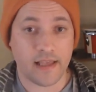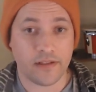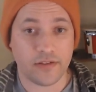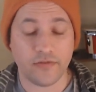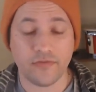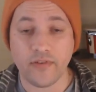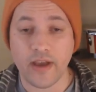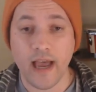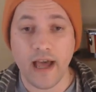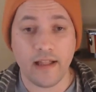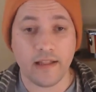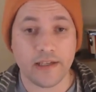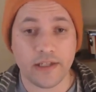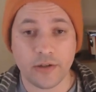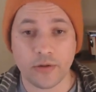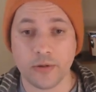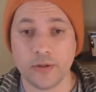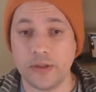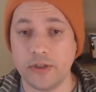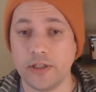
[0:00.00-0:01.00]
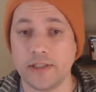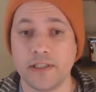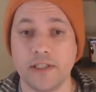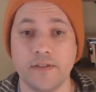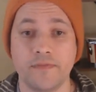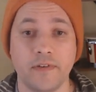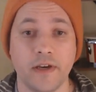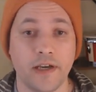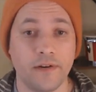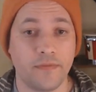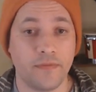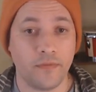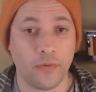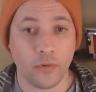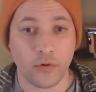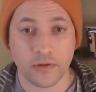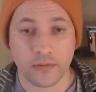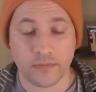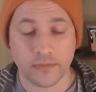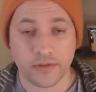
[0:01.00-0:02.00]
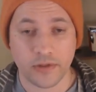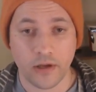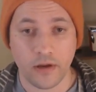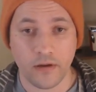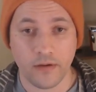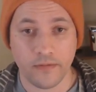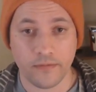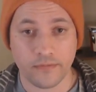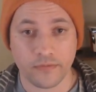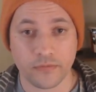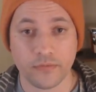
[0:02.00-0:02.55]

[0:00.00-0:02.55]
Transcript: valid or justified forms of